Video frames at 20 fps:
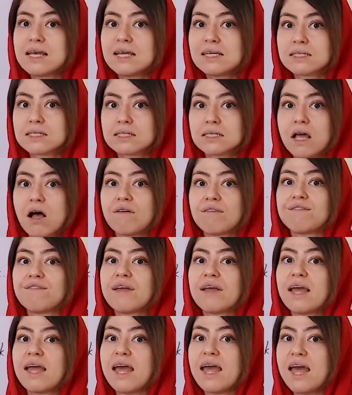tense of
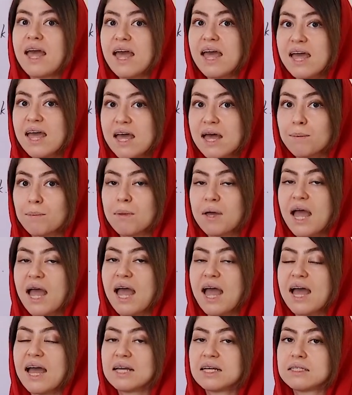am
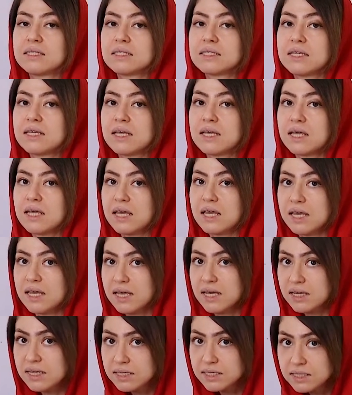and
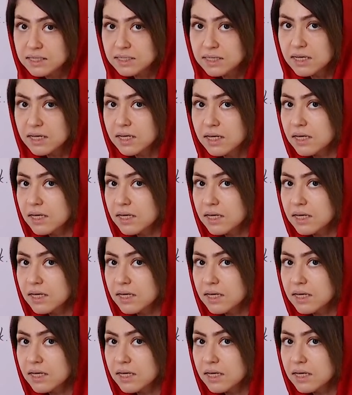is,